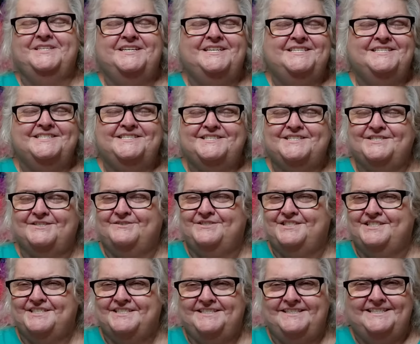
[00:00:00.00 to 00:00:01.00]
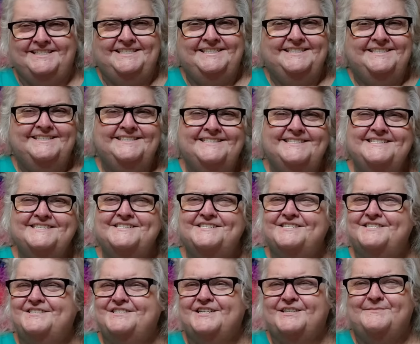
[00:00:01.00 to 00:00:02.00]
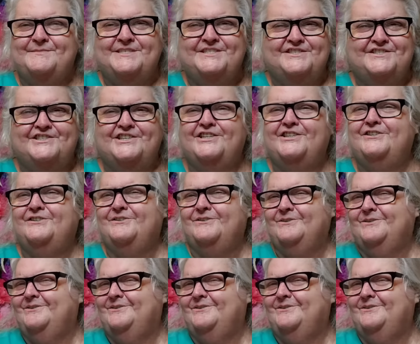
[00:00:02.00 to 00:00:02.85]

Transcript: it's so silly. It's the dumbest show.